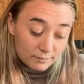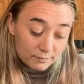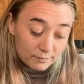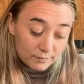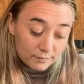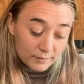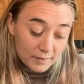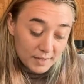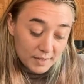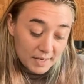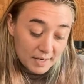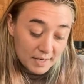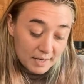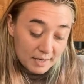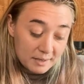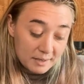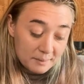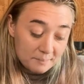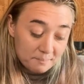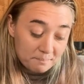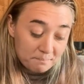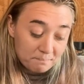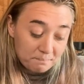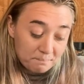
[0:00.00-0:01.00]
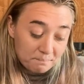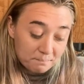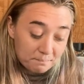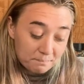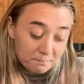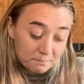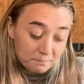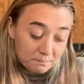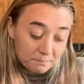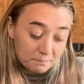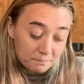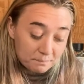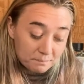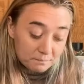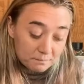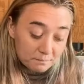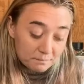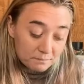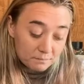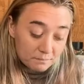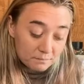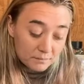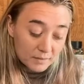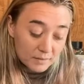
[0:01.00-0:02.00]
Yeah.
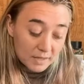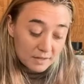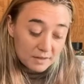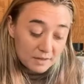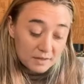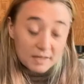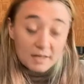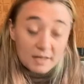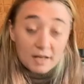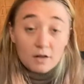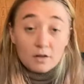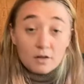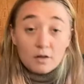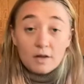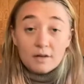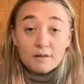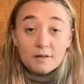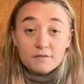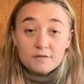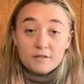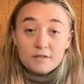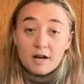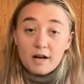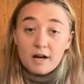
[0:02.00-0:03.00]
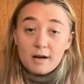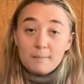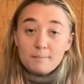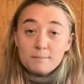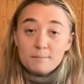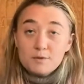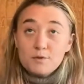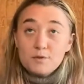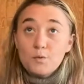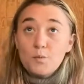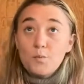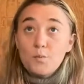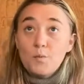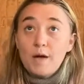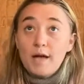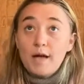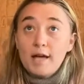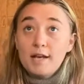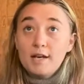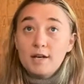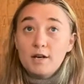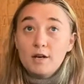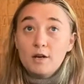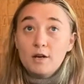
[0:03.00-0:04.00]
I think a lot of times
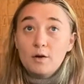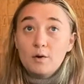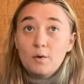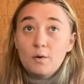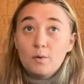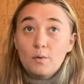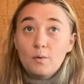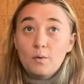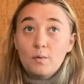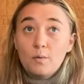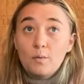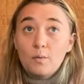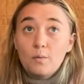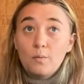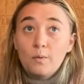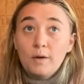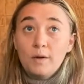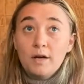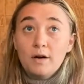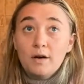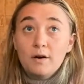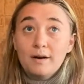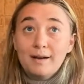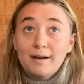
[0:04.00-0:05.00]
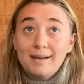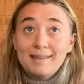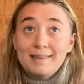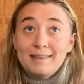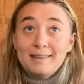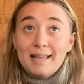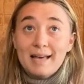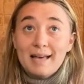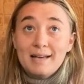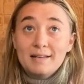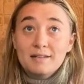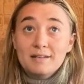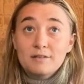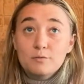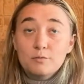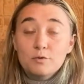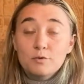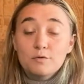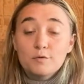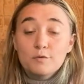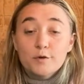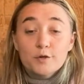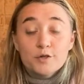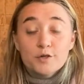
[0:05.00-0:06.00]
when we are in that
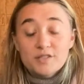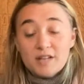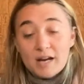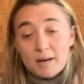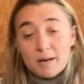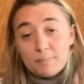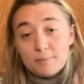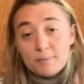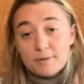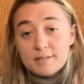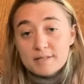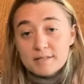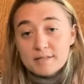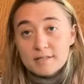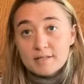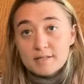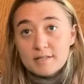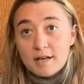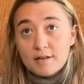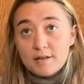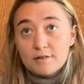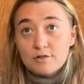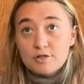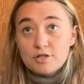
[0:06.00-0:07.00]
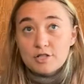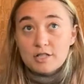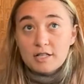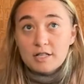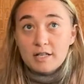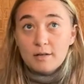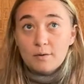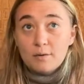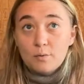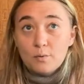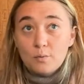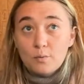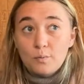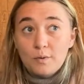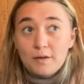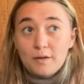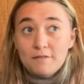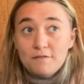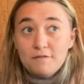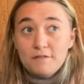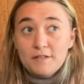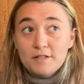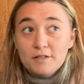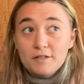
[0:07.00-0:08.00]
reversed high priestess energy, we
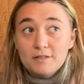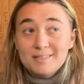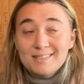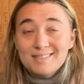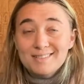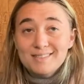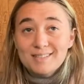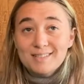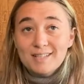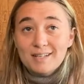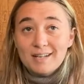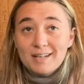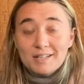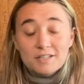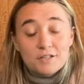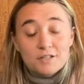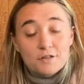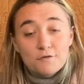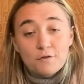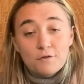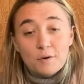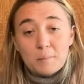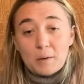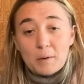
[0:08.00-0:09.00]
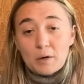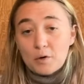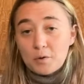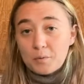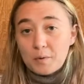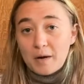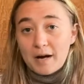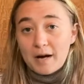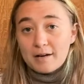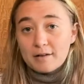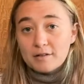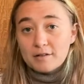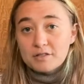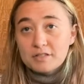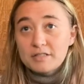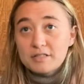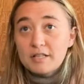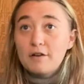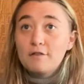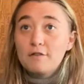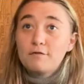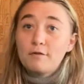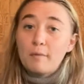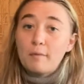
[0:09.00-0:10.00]
feel disconnected from our own higher
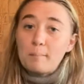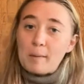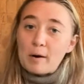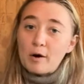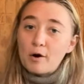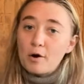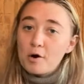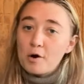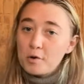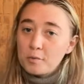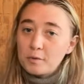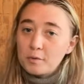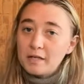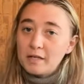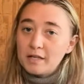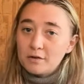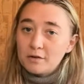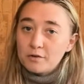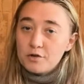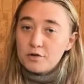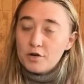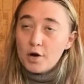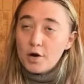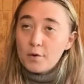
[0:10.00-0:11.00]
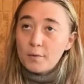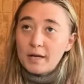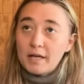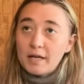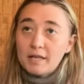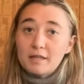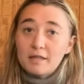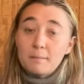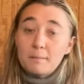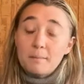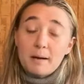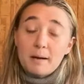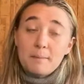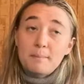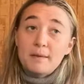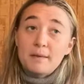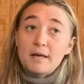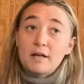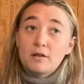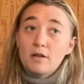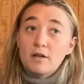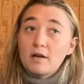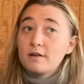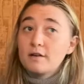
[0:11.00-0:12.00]
self, from our own inner knowing. There might be a
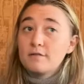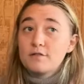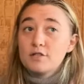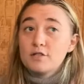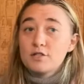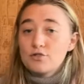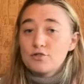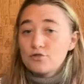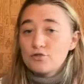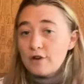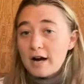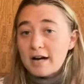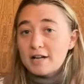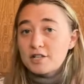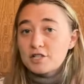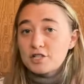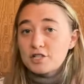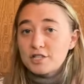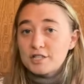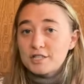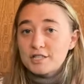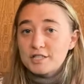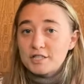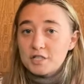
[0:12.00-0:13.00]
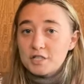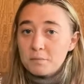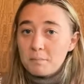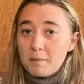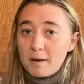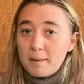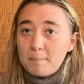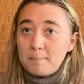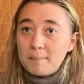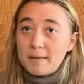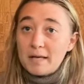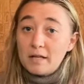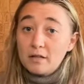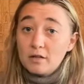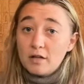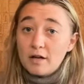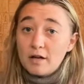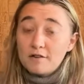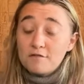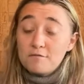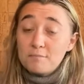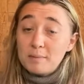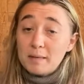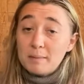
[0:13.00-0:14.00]
lot of distractions. There might be a lot
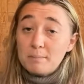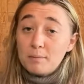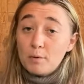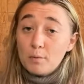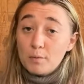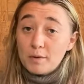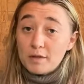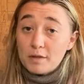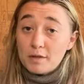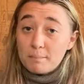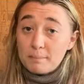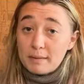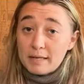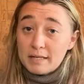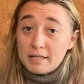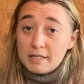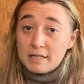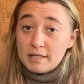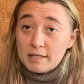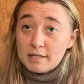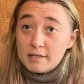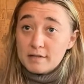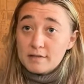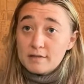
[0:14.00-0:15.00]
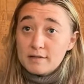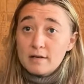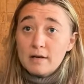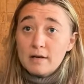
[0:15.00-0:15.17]
of people with opinions.